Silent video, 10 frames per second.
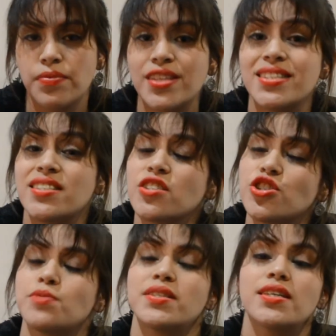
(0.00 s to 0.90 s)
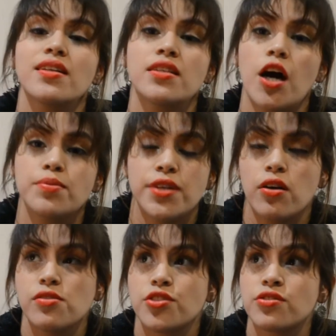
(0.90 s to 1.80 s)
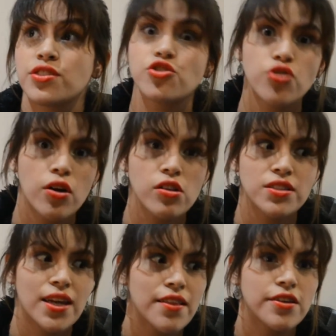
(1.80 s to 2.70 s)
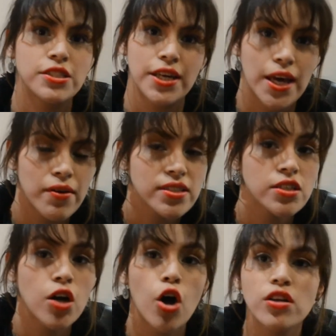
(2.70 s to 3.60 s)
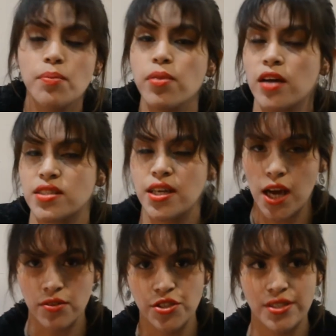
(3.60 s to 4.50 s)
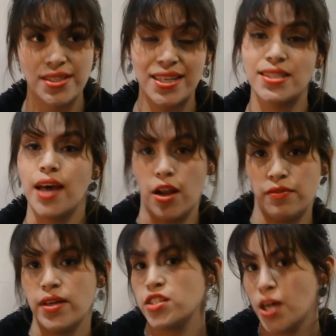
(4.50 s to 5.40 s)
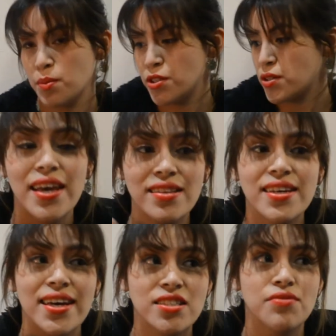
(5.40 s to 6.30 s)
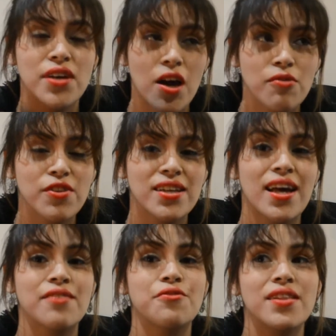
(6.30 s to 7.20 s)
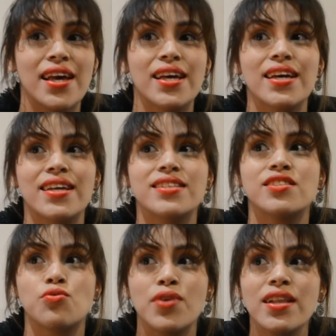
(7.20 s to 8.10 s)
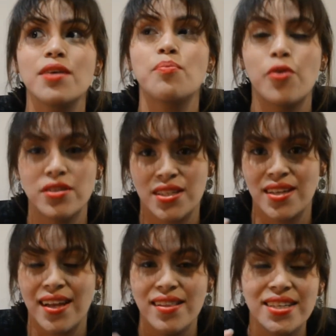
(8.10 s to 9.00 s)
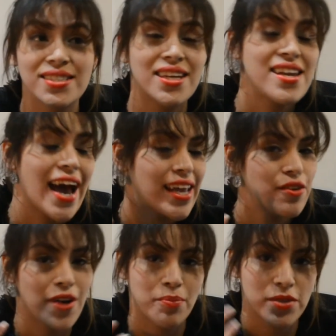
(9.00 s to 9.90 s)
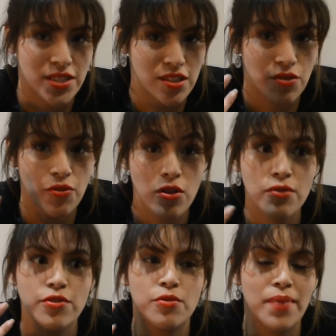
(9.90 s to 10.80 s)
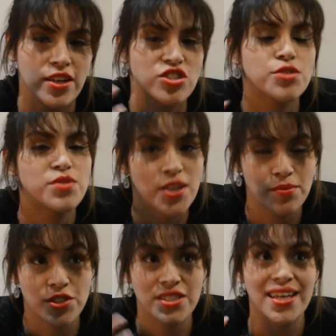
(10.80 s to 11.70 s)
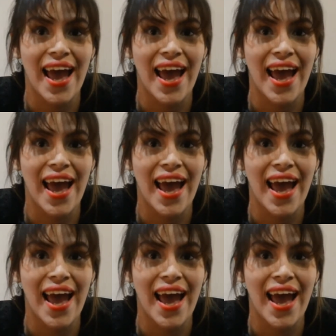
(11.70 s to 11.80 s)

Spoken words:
These are just basically the obstacles or the struggles that either the character or the plot encounters inside of that chapter. In the case of the conflict, I feel like it is really important that at least 95% of all of your manuscript chapters